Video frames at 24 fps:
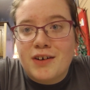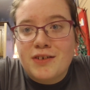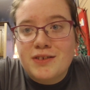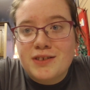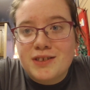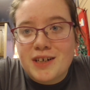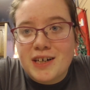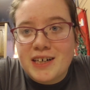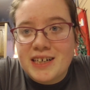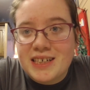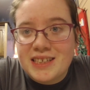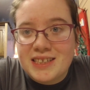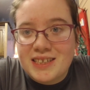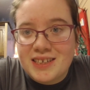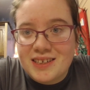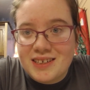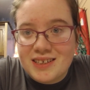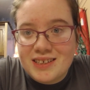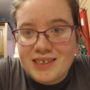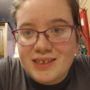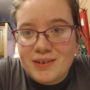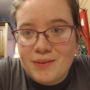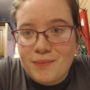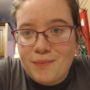after I
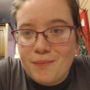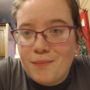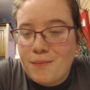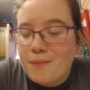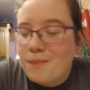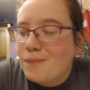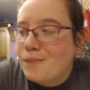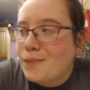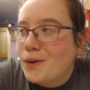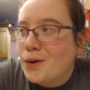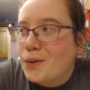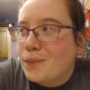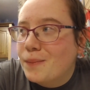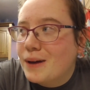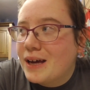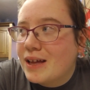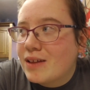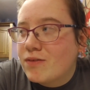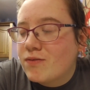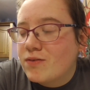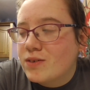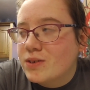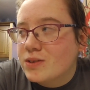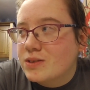took some more
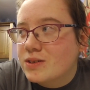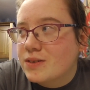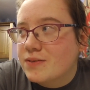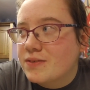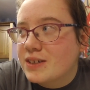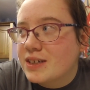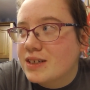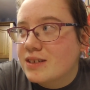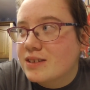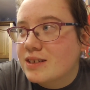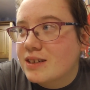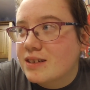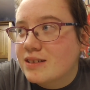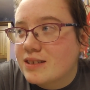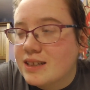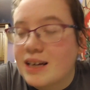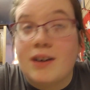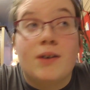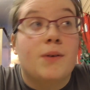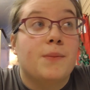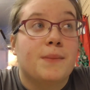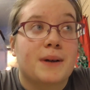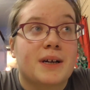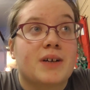mouthfuls of it, because I was
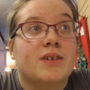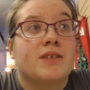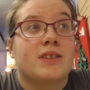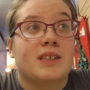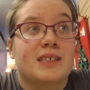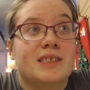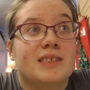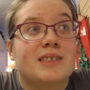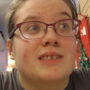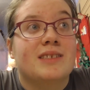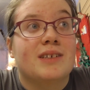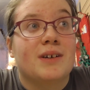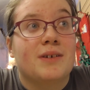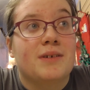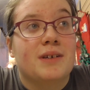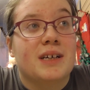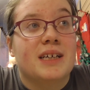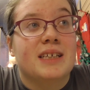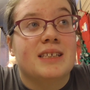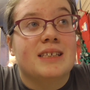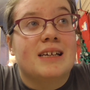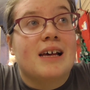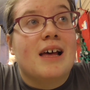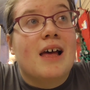like, oh my god, this is so
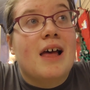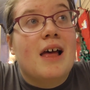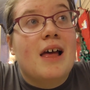nice.